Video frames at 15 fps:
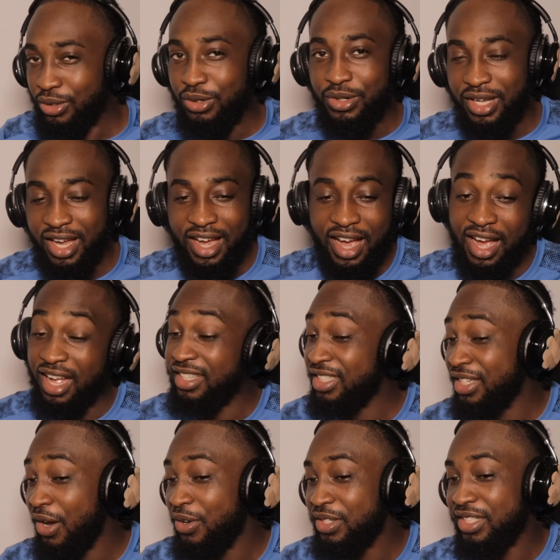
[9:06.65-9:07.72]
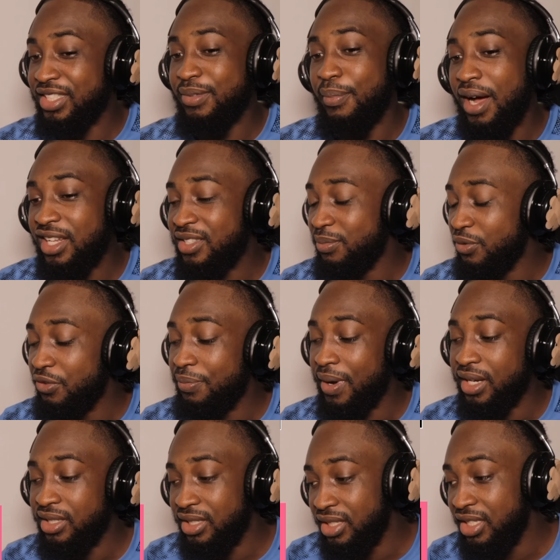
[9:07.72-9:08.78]
So yeah, I think that was a smart
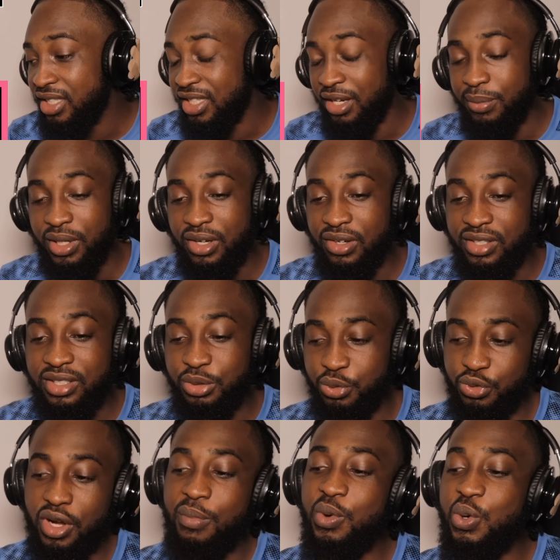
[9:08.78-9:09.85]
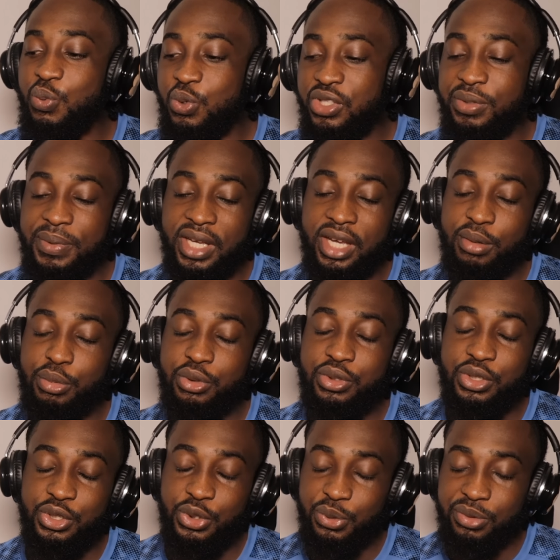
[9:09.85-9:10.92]
move by CJ because Dremo won't be
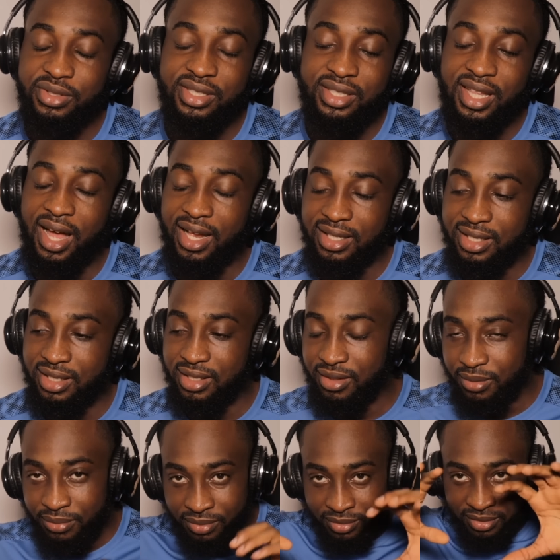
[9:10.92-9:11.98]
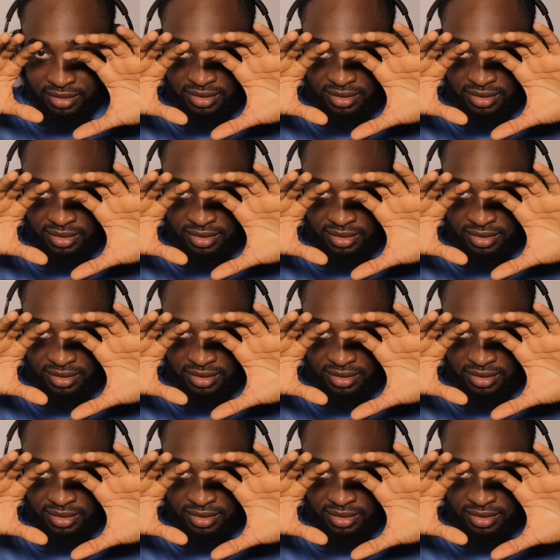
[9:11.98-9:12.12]
able to use that